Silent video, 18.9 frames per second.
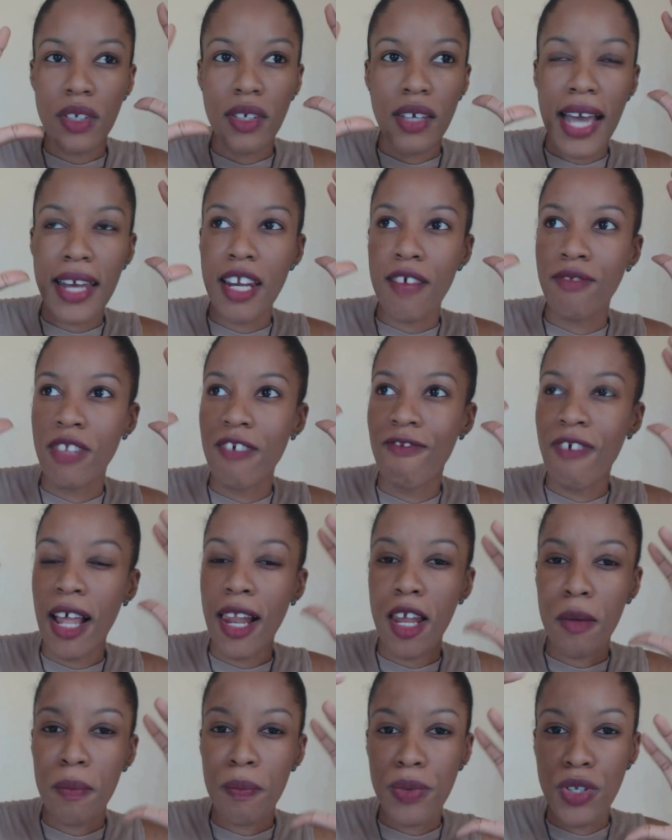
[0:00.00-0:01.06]
kind of
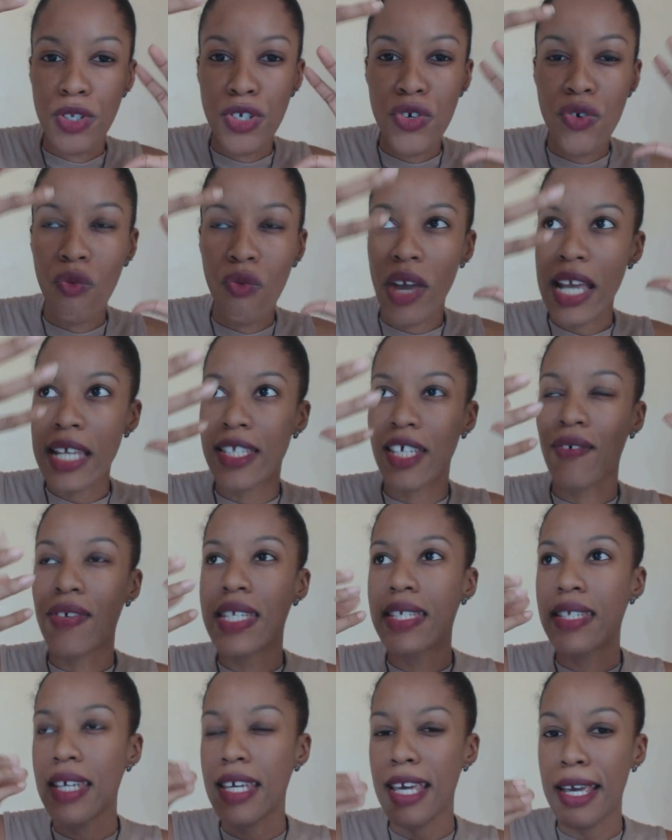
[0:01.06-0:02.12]
develop new ways of
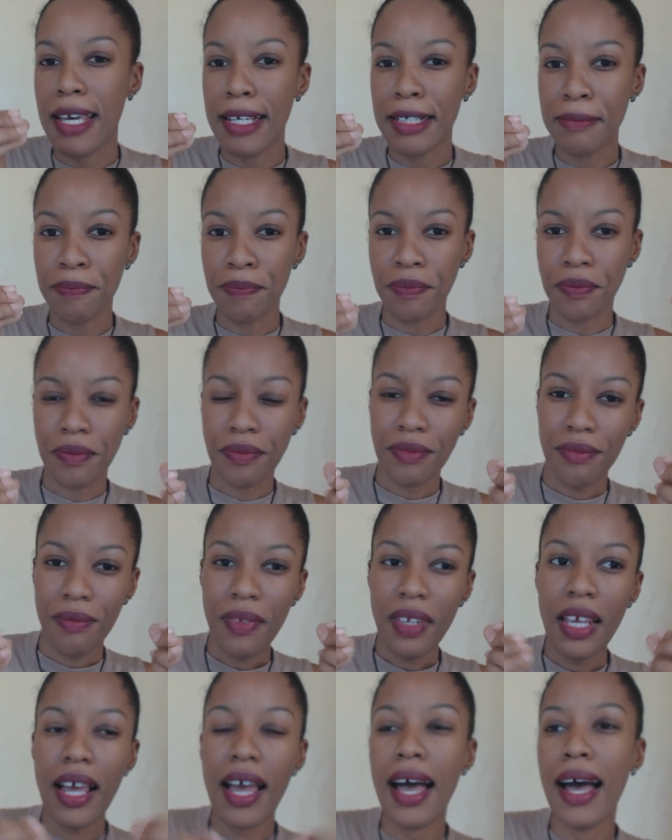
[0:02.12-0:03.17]
seeing.
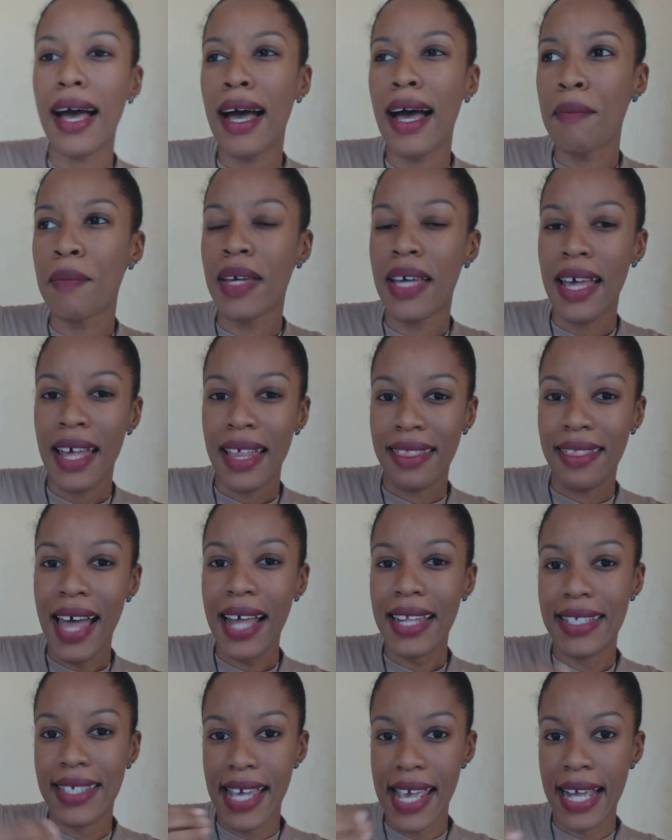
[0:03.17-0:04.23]

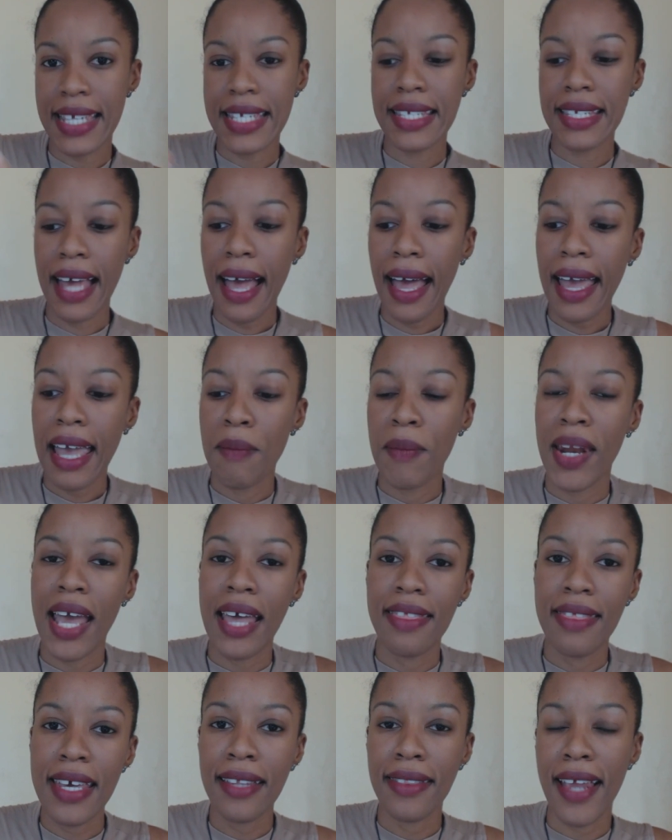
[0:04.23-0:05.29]
That takes time. And I
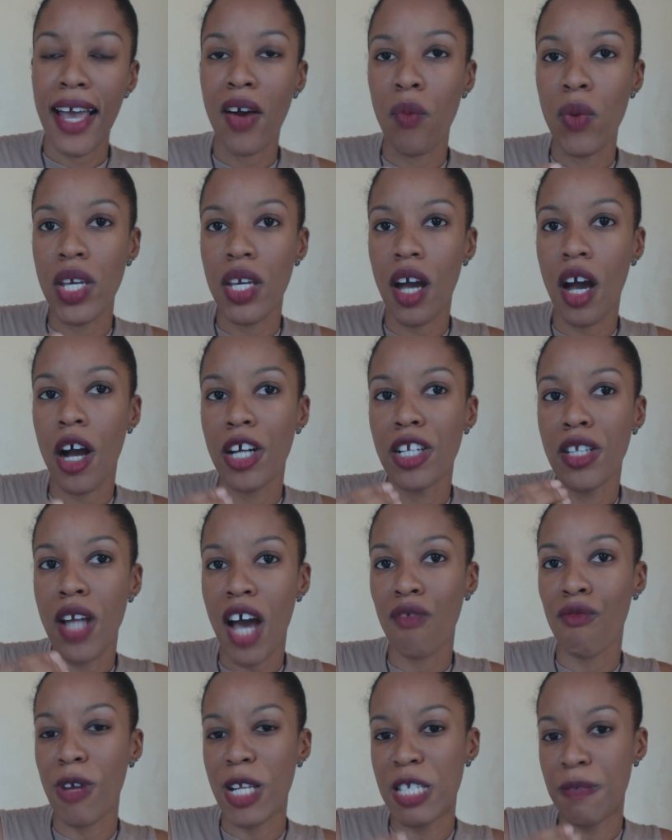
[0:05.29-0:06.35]
think that we are
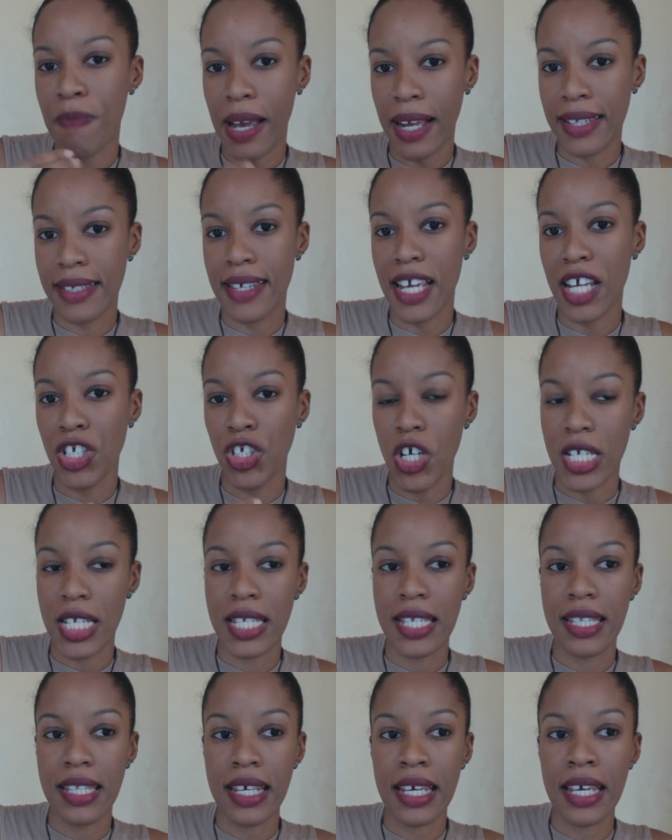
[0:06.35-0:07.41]
not respecting
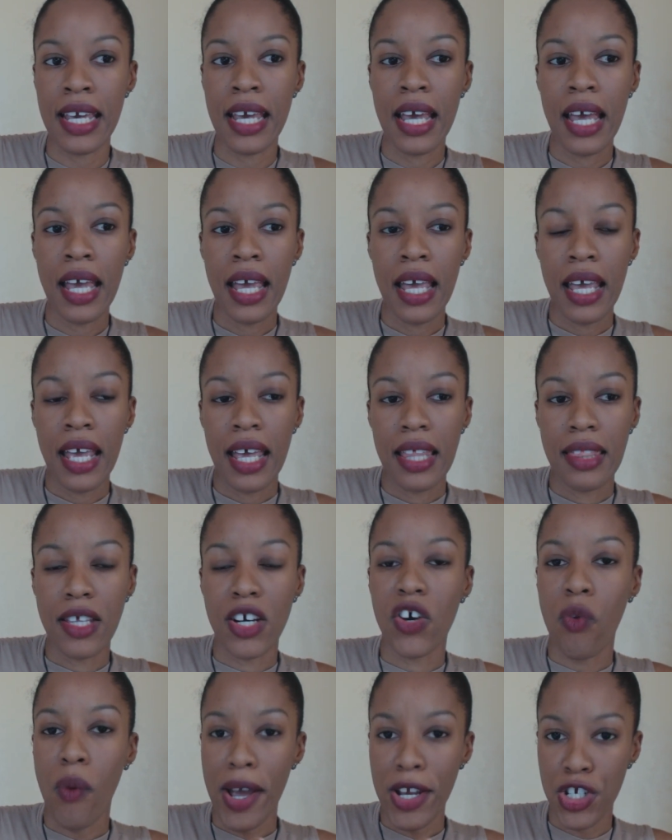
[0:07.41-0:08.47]
just the
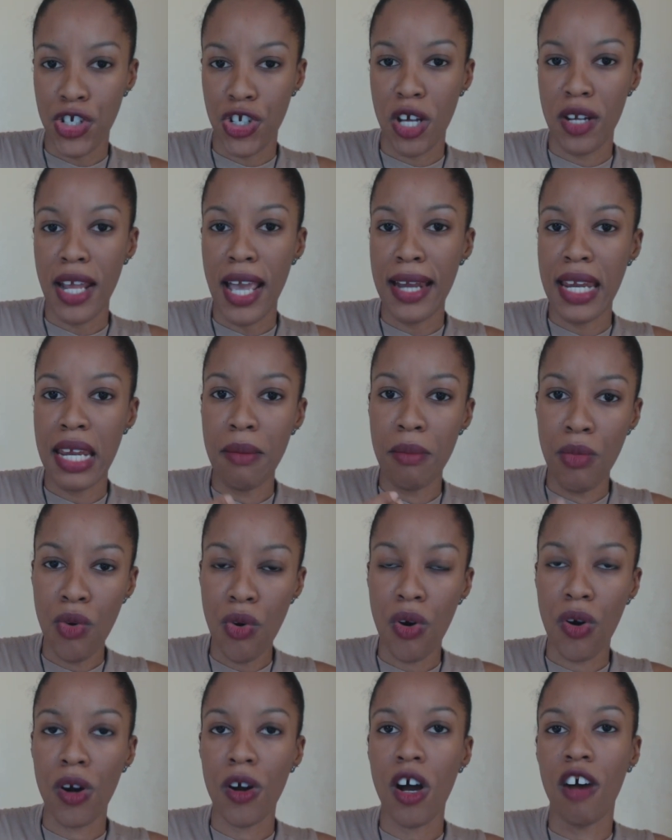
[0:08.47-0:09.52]
question
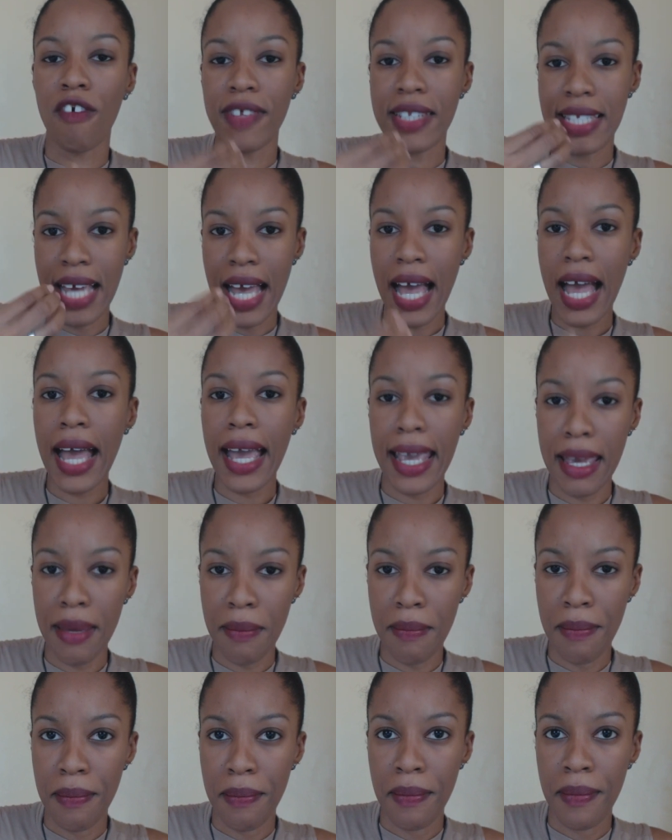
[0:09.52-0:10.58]
anymore of
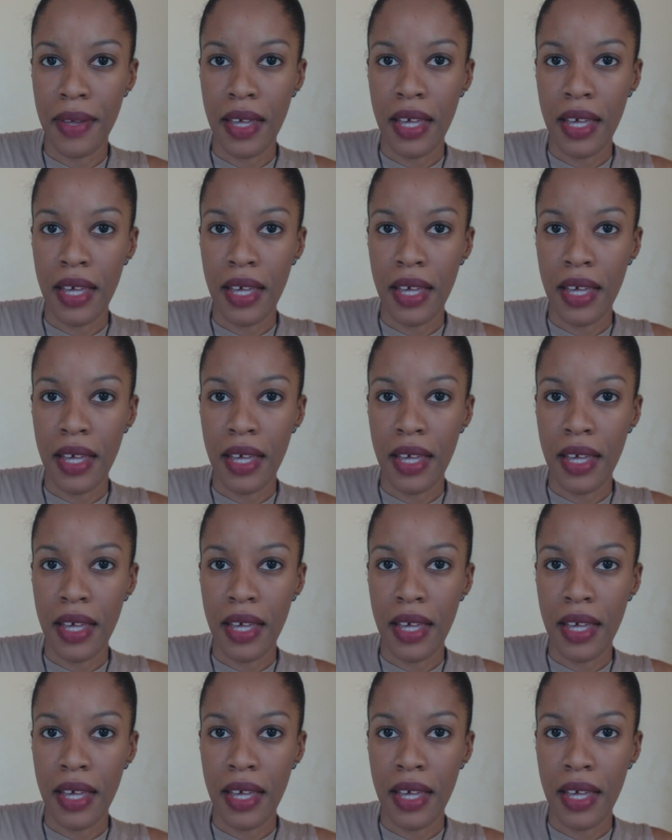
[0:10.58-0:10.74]
time.